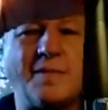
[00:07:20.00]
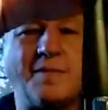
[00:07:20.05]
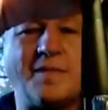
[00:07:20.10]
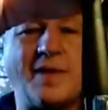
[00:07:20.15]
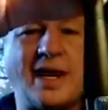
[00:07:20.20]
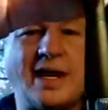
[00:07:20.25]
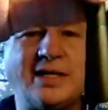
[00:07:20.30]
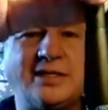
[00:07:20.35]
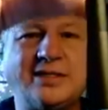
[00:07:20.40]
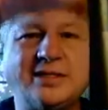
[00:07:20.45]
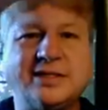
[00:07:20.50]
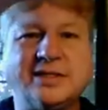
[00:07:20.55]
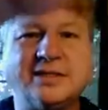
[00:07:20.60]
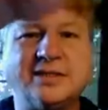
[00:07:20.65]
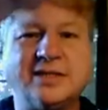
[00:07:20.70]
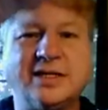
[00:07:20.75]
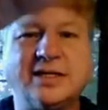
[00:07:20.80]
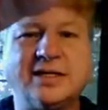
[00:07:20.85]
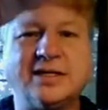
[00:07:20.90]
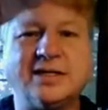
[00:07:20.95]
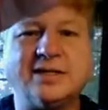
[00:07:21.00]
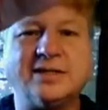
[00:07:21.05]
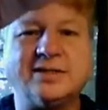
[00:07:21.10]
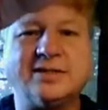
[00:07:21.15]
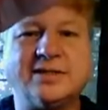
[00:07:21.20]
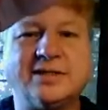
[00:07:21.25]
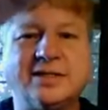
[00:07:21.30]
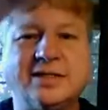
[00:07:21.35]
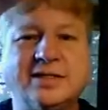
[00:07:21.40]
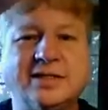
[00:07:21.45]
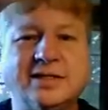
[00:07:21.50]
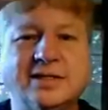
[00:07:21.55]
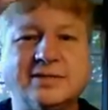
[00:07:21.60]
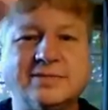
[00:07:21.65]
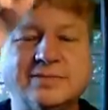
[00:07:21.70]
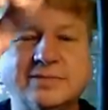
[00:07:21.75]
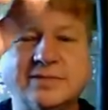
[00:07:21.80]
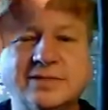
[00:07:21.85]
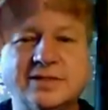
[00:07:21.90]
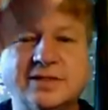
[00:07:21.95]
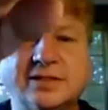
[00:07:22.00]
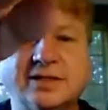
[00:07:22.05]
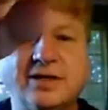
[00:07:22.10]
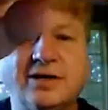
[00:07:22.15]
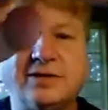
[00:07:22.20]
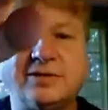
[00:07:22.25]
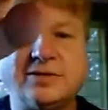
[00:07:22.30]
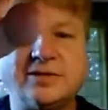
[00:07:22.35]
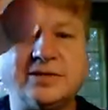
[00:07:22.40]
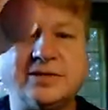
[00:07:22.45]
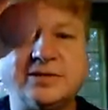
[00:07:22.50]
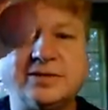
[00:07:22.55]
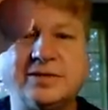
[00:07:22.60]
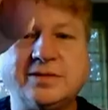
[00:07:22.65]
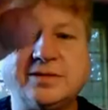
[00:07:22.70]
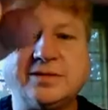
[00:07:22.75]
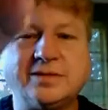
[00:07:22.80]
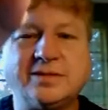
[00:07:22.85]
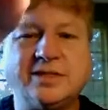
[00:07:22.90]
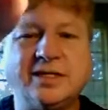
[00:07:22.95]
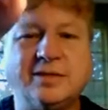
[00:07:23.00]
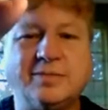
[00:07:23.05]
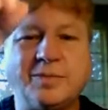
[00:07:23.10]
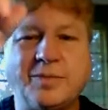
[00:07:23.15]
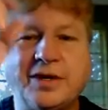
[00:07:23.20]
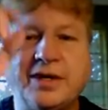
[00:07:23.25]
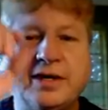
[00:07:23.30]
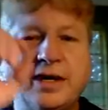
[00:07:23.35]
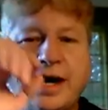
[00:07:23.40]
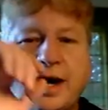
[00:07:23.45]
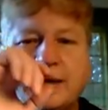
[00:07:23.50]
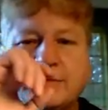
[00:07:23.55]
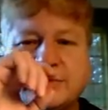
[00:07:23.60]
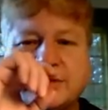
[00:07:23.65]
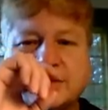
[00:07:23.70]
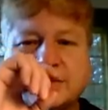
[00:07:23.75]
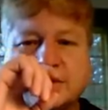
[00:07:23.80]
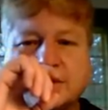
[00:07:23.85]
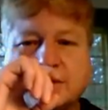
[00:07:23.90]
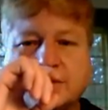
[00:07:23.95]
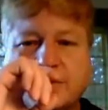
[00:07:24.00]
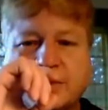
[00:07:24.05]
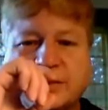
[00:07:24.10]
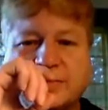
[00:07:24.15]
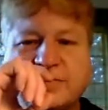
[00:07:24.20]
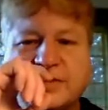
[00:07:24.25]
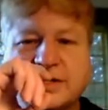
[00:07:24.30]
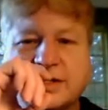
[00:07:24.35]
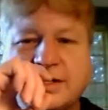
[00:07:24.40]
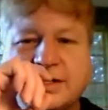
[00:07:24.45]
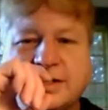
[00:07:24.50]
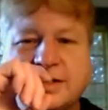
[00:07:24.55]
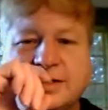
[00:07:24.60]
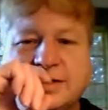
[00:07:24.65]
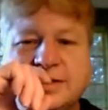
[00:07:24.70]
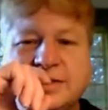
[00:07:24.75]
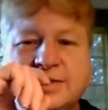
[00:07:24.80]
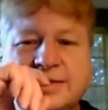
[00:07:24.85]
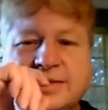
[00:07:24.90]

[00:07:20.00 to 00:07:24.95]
so it matches the cartridge tip absolutely perfectly.